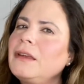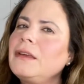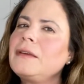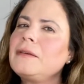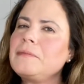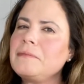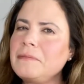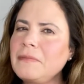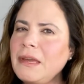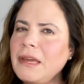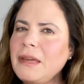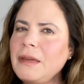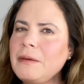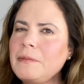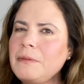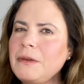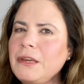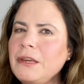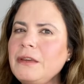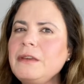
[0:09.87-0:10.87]
maybe
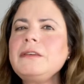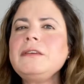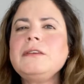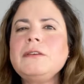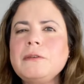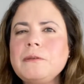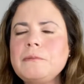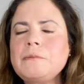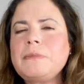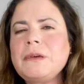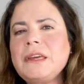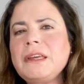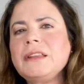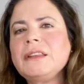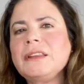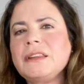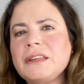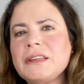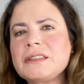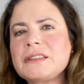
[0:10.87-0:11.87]
you've
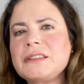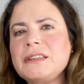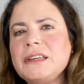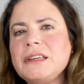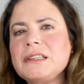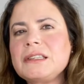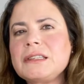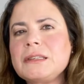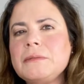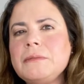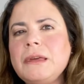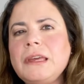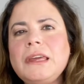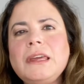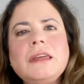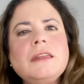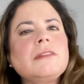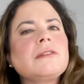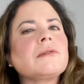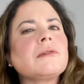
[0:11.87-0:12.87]
been listening to
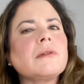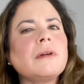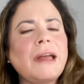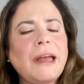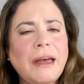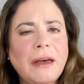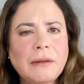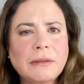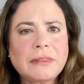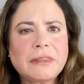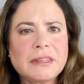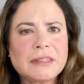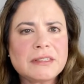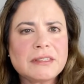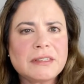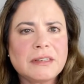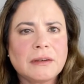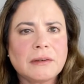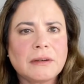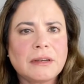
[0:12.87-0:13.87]
me throughout
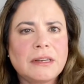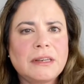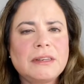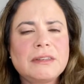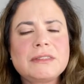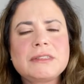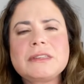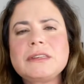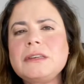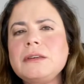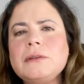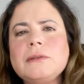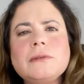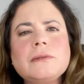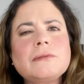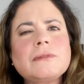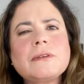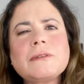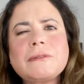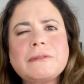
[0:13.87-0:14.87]
this series.
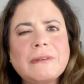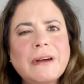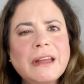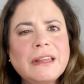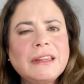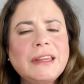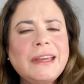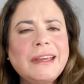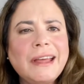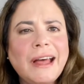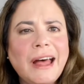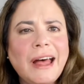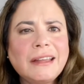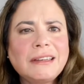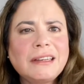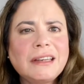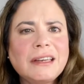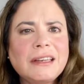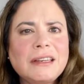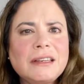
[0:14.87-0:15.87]
You've finally
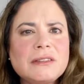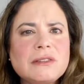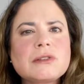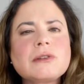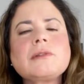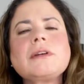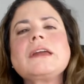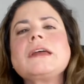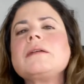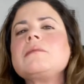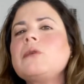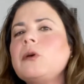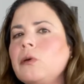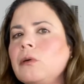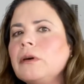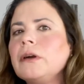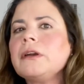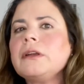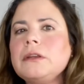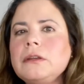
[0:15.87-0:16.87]
gotten on Instagram,
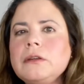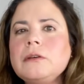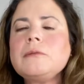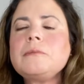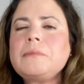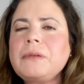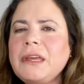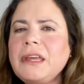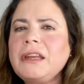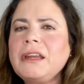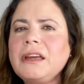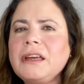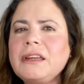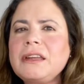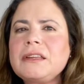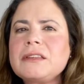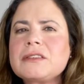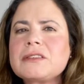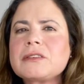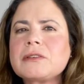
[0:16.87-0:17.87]
or you've been on
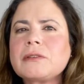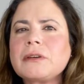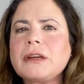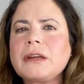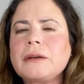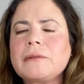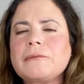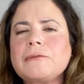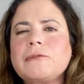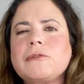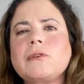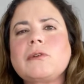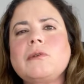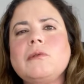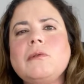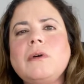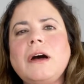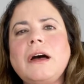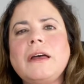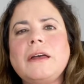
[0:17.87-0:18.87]
Instagram for
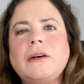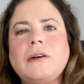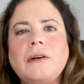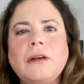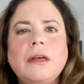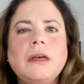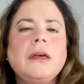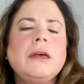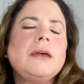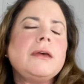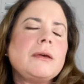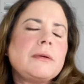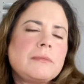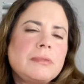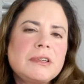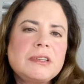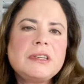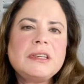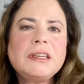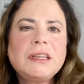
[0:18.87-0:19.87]
a while,
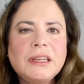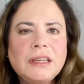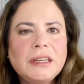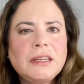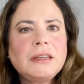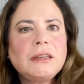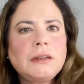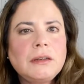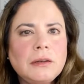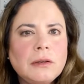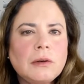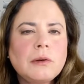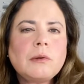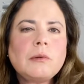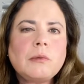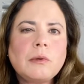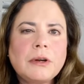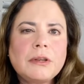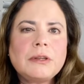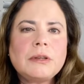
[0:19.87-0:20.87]
but you didn't know
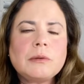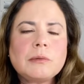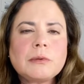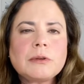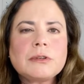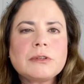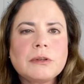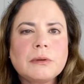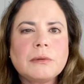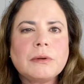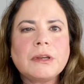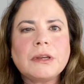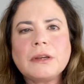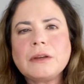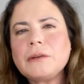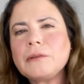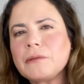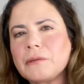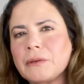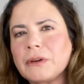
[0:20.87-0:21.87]
what you were
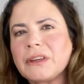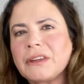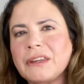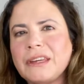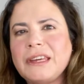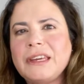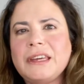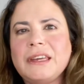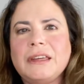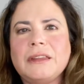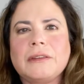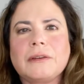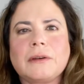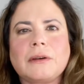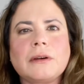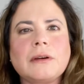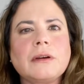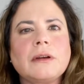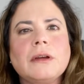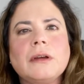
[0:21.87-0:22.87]
doing really
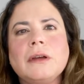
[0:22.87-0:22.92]
either.